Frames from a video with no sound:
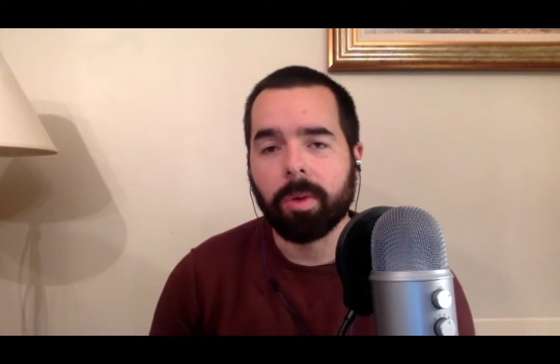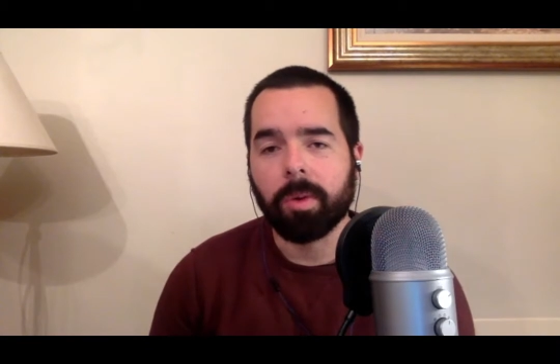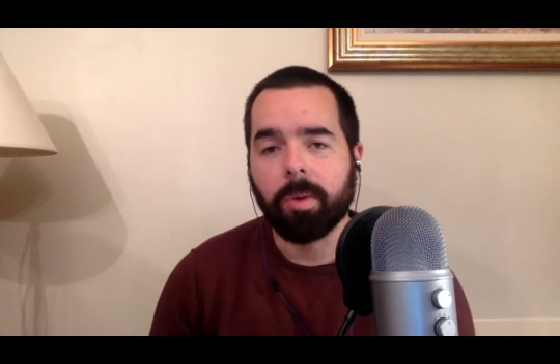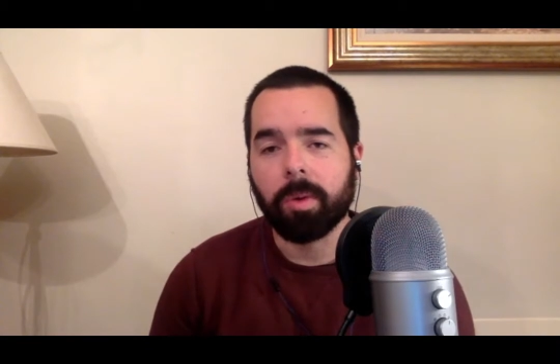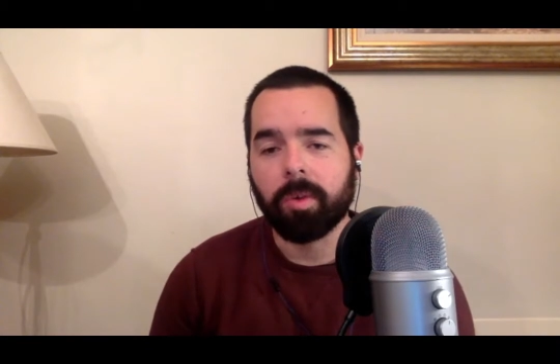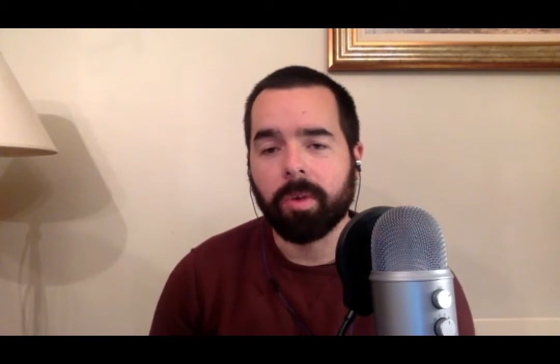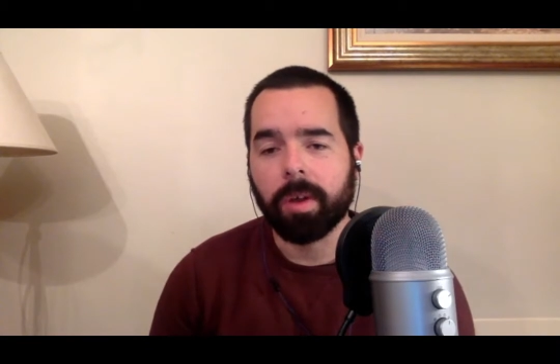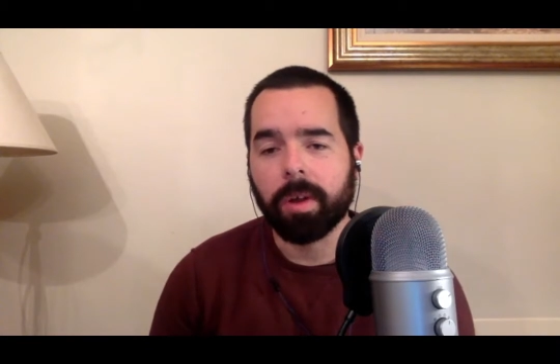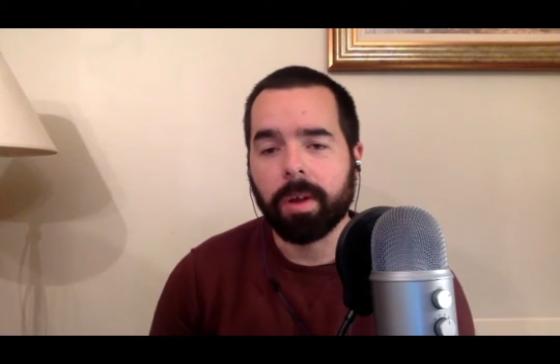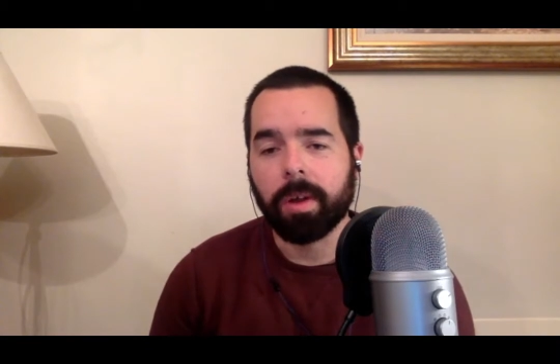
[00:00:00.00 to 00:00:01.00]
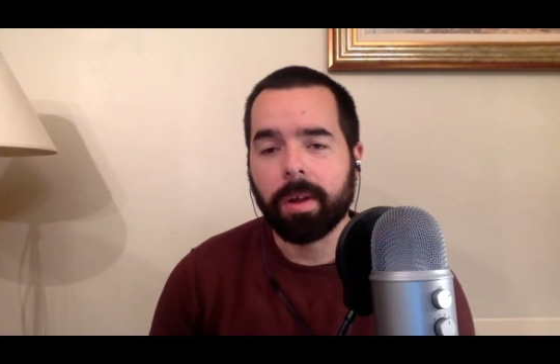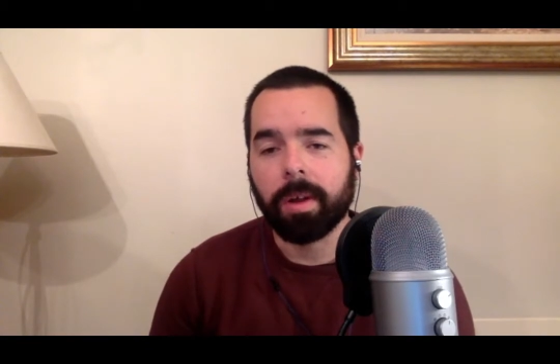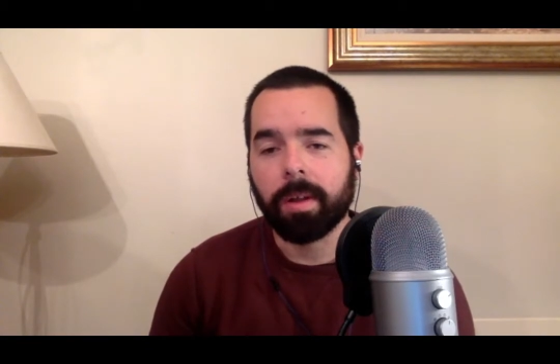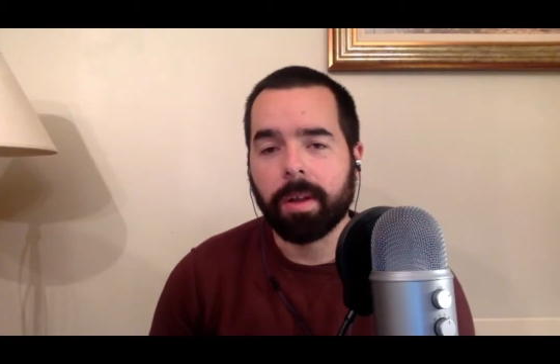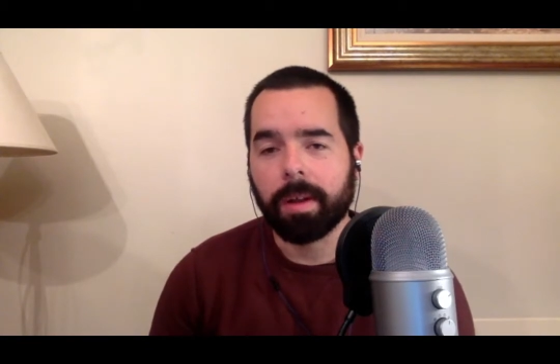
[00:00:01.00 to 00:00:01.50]
You enjoy
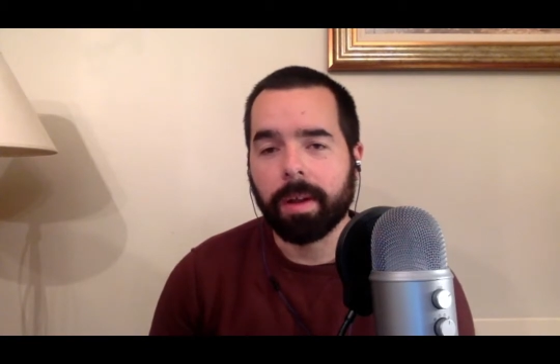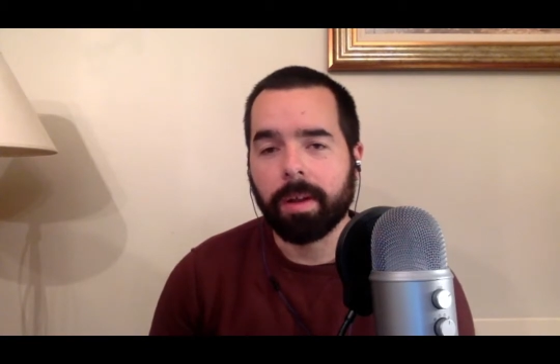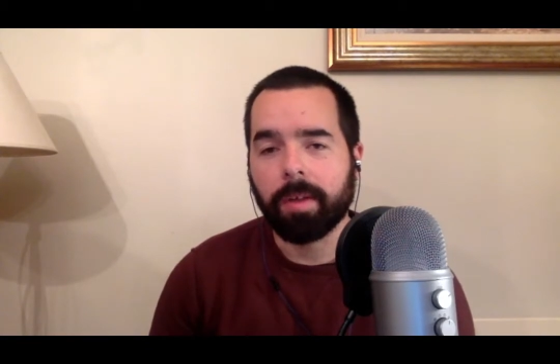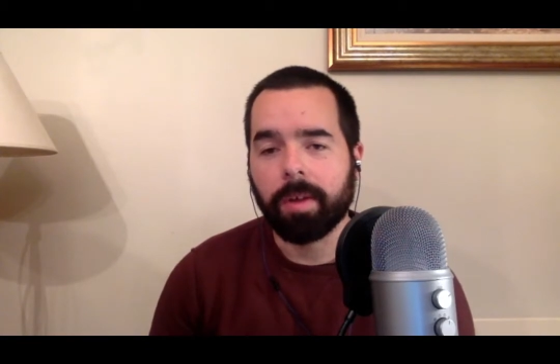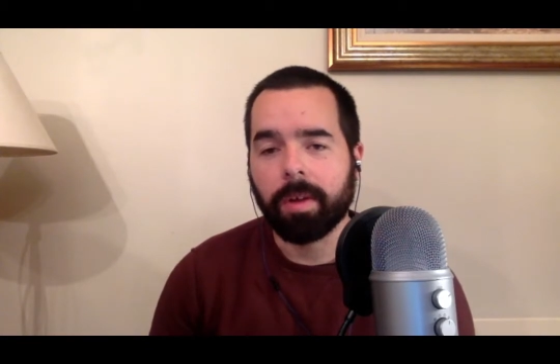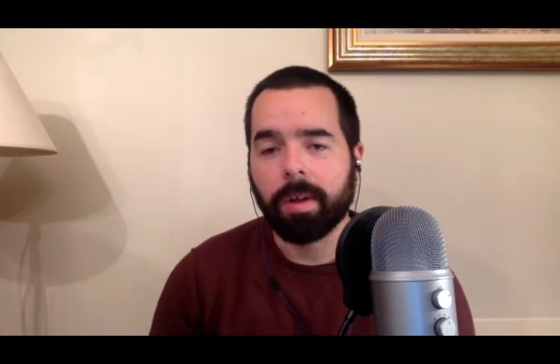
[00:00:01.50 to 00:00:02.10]
technology.